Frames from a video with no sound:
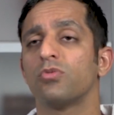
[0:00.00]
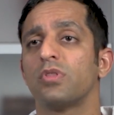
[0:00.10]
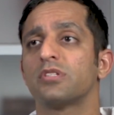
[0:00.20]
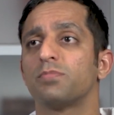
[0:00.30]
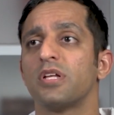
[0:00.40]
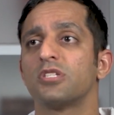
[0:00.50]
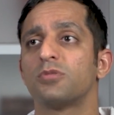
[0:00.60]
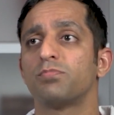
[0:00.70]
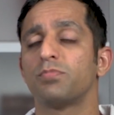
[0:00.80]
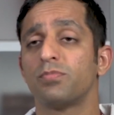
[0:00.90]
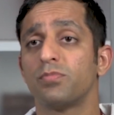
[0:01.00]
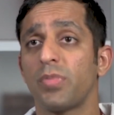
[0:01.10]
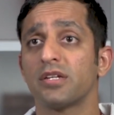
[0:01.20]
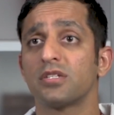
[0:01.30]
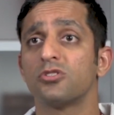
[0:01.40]
This means
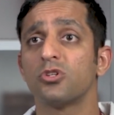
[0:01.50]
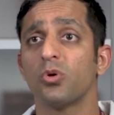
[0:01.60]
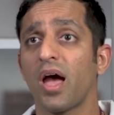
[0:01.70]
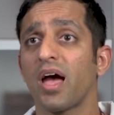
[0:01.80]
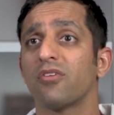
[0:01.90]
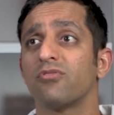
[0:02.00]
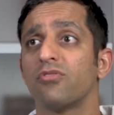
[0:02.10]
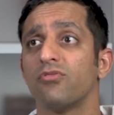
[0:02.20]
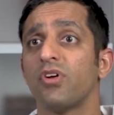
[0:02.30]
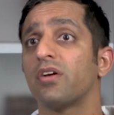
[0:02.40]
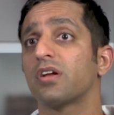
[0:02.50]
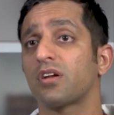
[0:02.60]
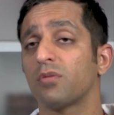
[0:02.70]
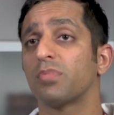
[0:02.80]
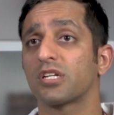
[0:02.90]
patients who have very
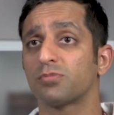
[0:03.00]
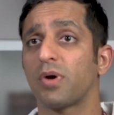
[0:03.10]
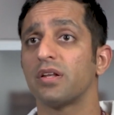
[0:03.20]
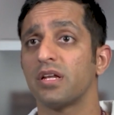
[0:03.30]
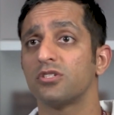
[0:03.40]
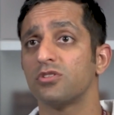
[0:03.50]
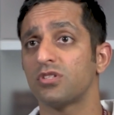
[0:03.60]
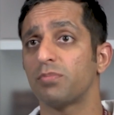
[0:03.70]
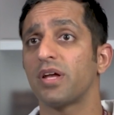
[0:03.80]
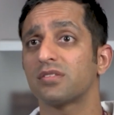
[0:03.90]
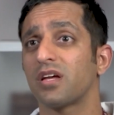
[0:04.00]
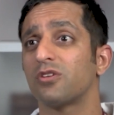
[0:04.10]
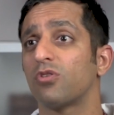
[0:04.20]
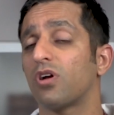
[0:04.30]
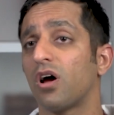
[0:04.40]
complex spine issues at
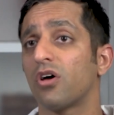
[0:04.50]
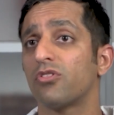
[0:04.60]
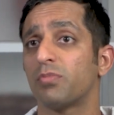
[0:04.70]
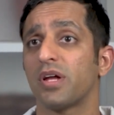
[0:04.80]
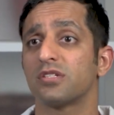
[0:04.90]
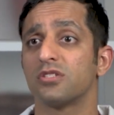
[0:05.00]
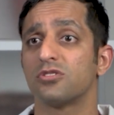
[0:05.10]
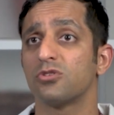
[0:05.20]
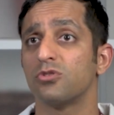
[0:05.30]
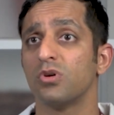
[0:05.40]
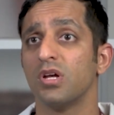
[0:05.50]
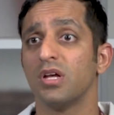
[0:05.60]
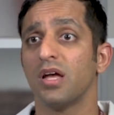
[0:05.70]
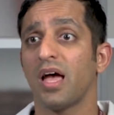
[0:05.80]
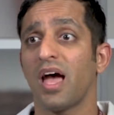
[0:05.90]
baseline or other patients who
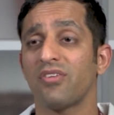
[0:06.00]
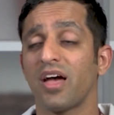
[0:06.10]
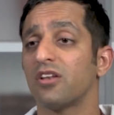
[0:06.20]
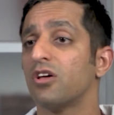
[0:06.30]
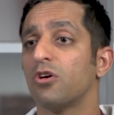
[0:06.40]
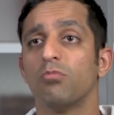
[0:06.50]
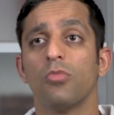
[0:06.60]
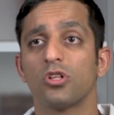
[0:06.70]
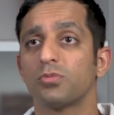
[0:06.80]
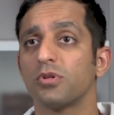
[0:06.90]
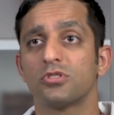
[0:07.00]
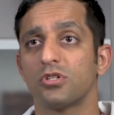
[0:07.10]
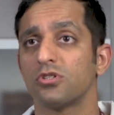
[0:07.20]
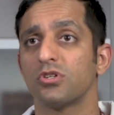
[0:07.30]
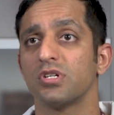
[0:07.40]
have had multiple
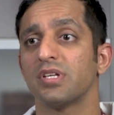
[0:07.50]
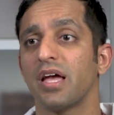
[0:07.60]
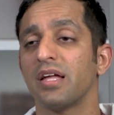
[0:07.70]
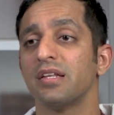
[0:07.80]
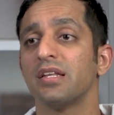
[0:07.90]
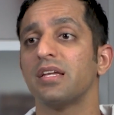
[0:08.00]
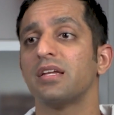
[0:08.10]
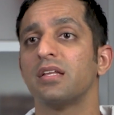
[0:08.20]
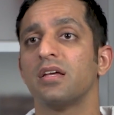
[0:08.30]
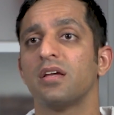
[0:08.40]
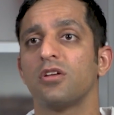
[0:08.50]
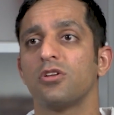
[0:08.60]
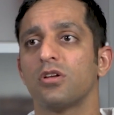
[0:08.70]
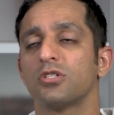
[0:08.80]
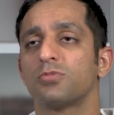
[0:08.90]
surgeries and need
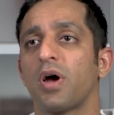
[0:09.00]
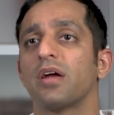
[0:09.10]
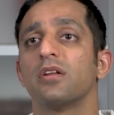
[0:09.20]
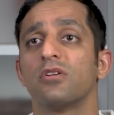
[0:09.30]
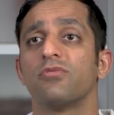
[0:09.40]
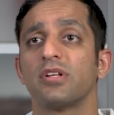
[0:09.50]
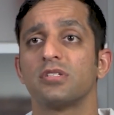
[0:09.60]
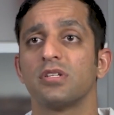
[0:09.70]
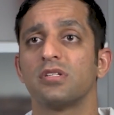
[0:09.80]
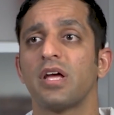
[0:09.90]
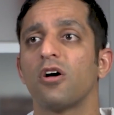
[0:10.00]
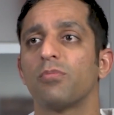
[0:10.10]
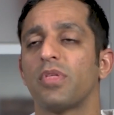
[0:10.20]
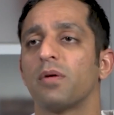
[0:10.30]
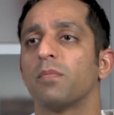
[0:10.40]
spine intervention to
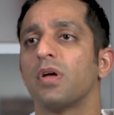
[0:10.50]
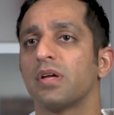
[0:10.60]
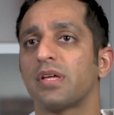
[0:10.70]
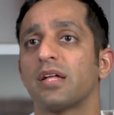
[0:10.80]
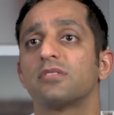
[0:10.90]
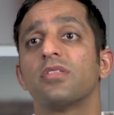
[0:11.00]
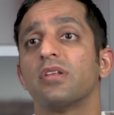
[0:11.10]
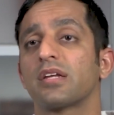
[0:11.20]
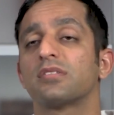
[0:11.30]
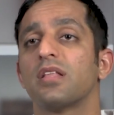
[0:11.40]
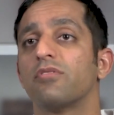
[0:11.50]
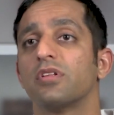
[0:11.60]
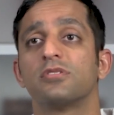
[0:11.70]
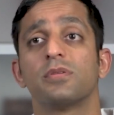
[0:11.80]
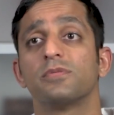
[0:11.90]
help them get to the next level
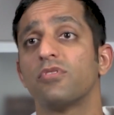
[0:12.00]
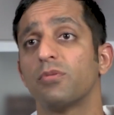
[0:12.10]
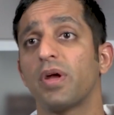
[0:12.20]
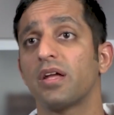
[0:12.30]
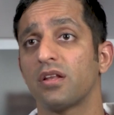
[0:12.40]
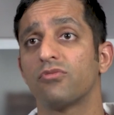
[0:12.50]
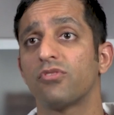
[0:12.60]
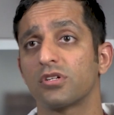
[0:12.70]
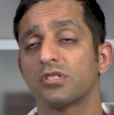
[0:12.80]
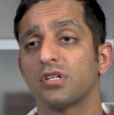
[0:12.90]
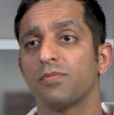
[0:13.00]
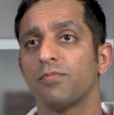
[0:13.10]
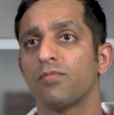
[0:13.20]
in terms of their pain and function.